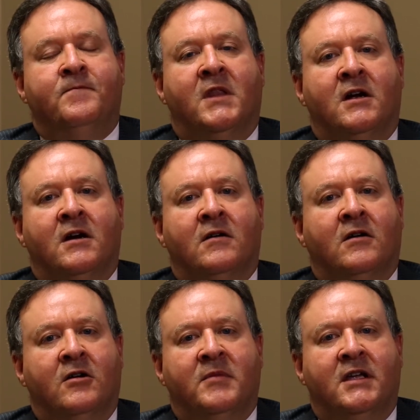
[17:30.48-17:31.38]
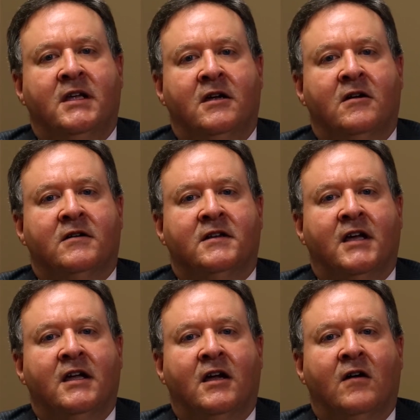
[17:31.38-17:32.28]
They're going to be here to
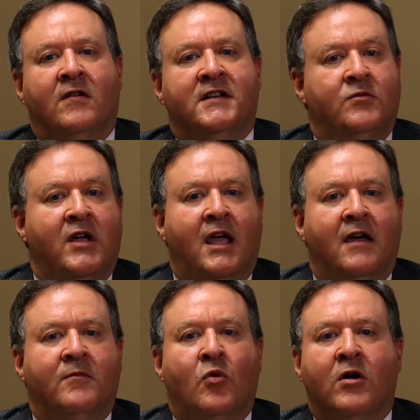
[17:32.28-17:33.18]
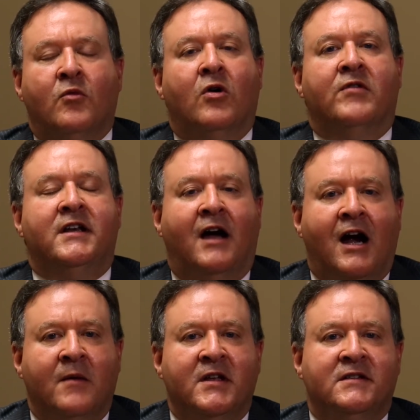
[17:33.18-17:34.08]
take over as we have more and more
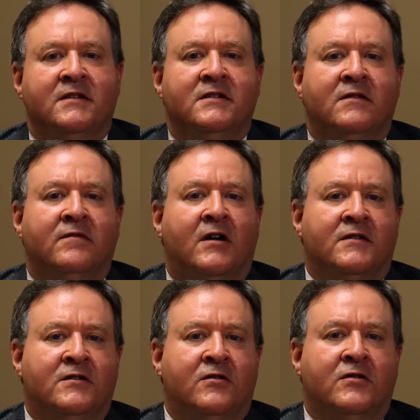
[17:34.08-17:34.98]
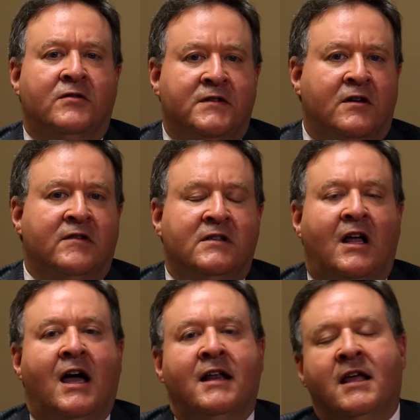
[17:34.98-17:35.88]
retirements in some of our surgical service
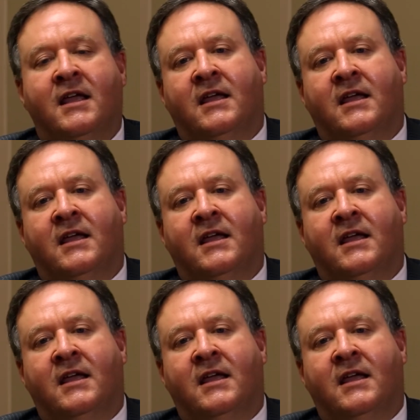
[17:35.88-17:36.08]
line,